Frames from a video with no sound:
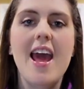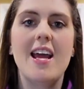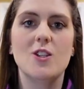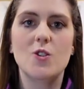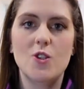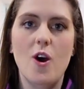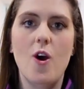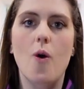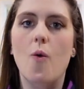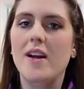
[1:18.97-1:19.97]
And
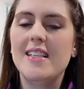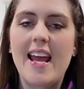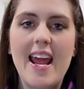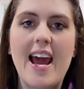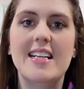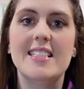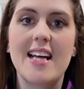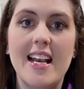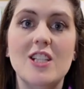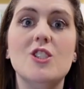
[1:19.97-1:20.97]
so one day I
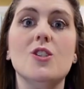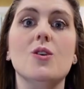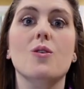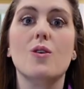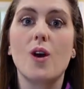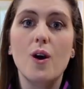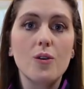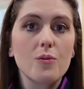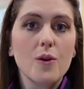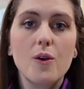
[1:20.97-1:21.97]
decided to
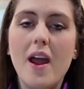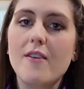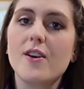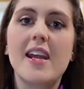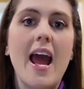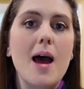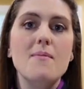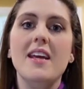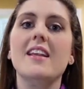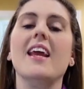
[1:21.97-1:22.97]
go through every
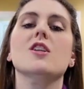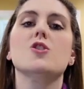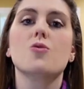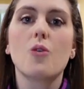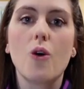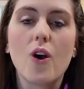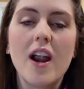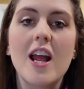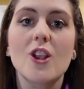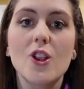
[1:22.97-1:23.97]
cabinet and
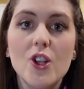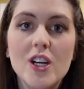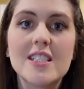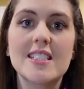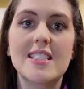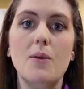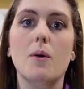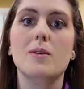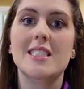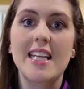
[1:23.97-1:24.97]
drawer and look to see
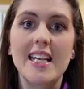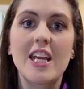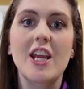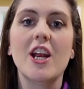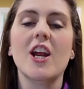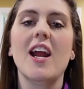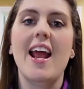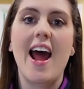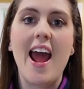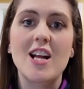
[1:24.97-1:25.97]
what was in here,
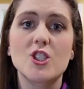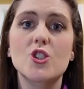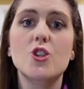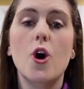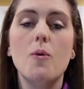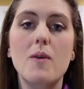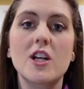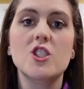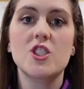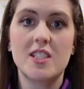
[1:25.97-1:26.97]
and I had so
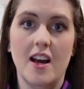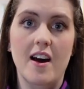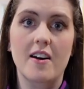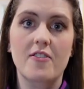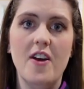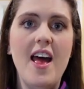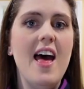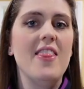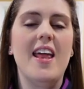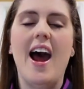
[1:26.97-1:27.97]
much stuff
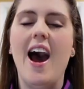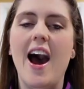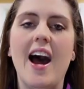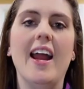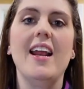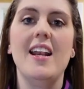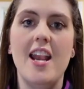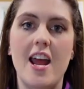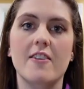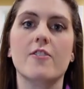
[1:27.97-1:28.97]
that I
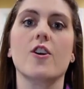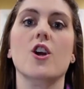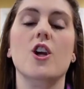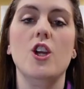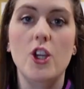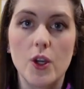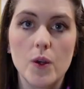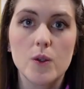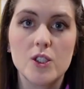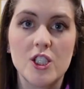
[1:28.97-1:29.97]
never
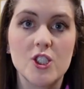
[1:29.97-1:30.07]
used.